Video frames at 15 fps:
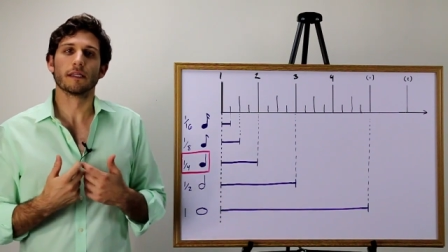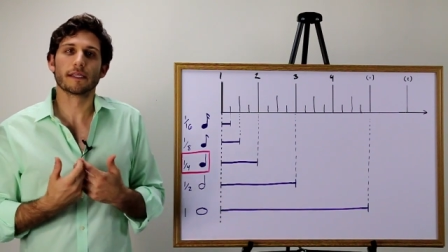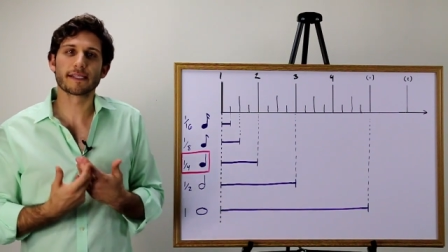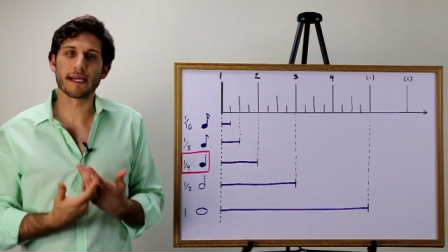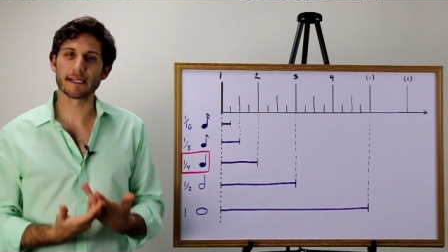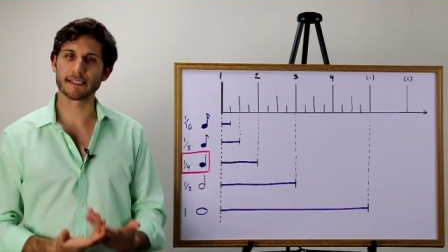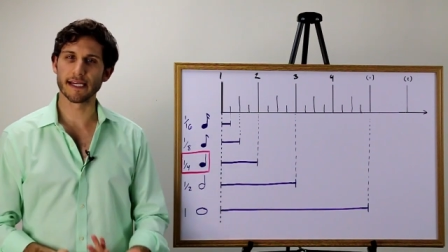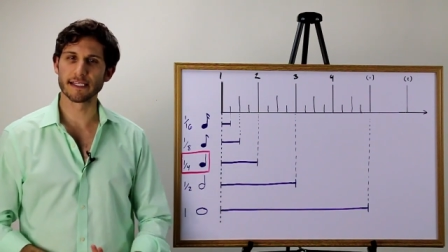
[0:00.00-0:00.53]

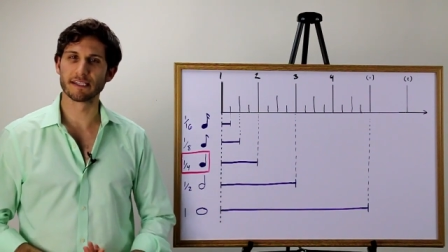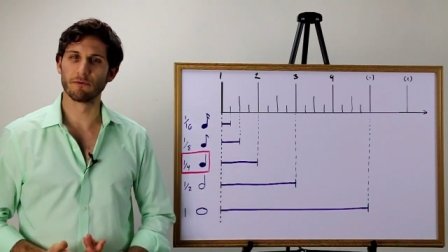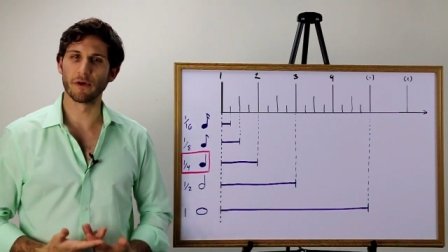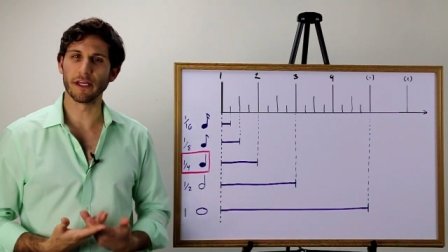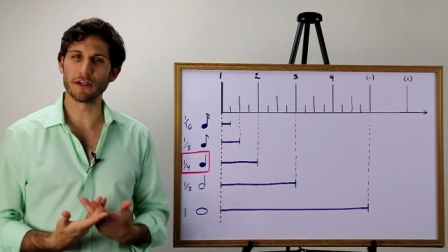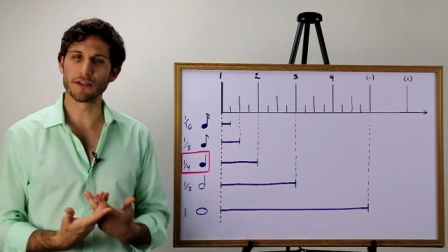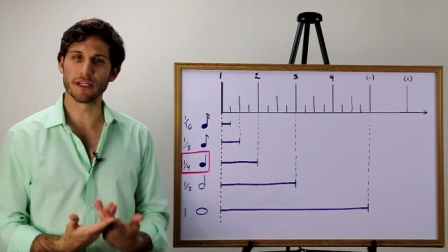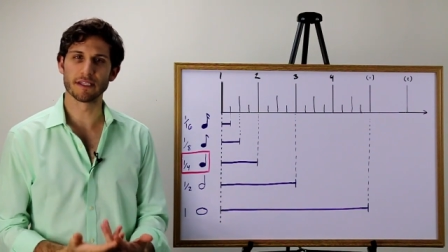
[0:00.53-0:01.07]
Let's get a sense of
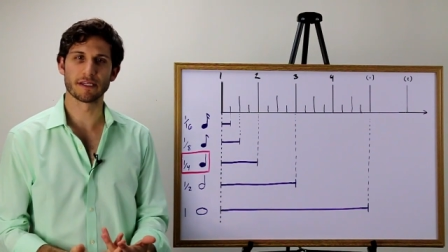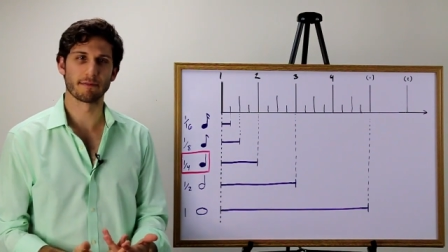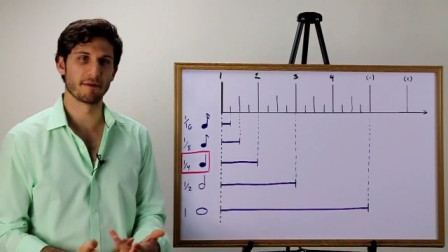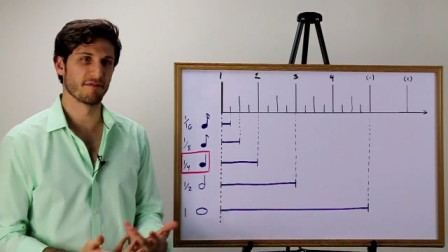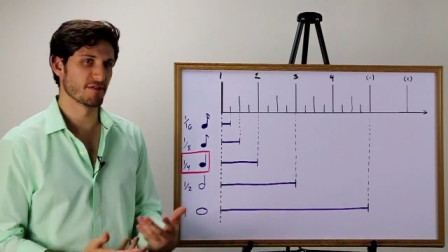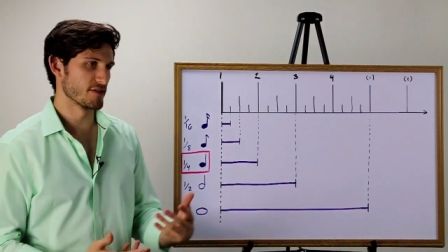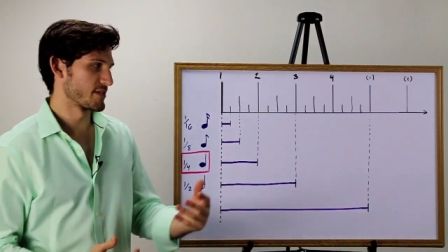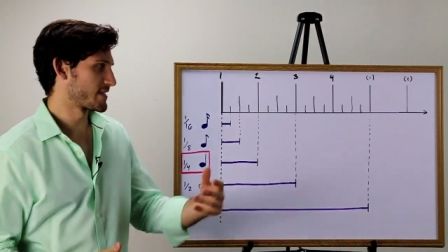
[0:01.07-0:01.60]
what each of these
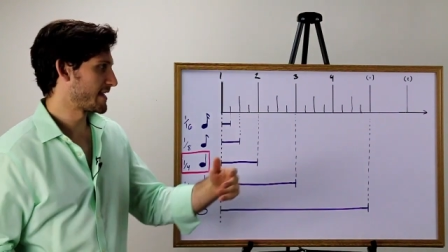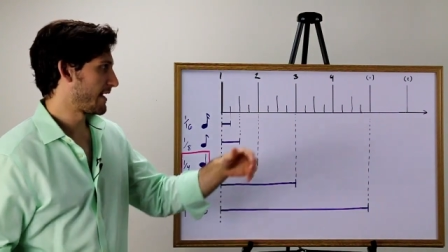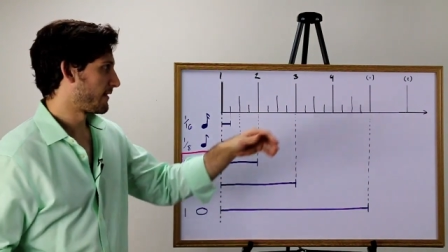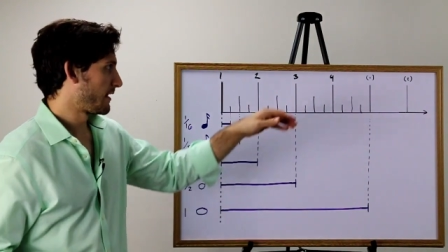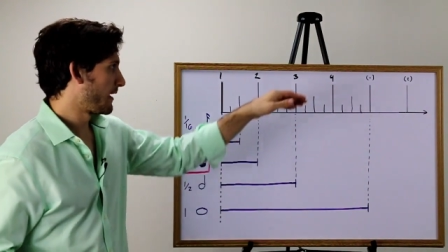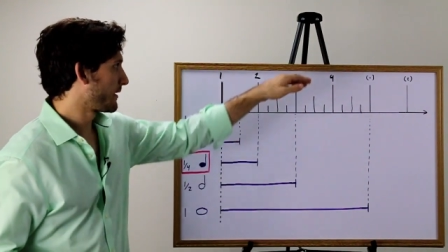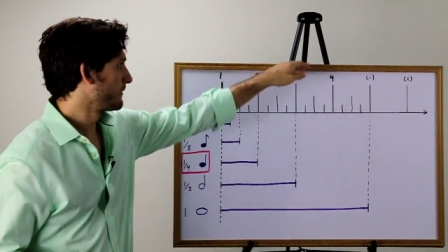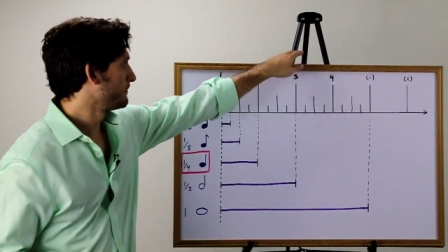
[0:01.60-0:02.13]
subdivisions
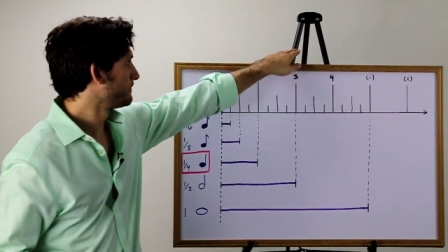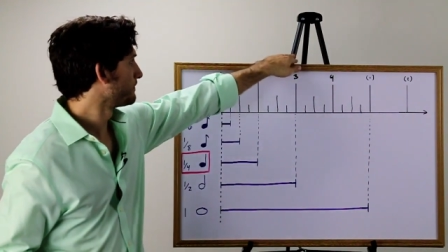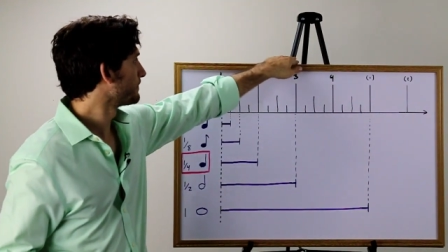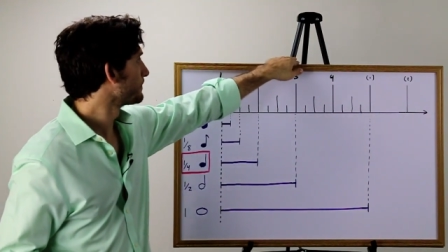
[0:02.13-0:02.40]
sound like.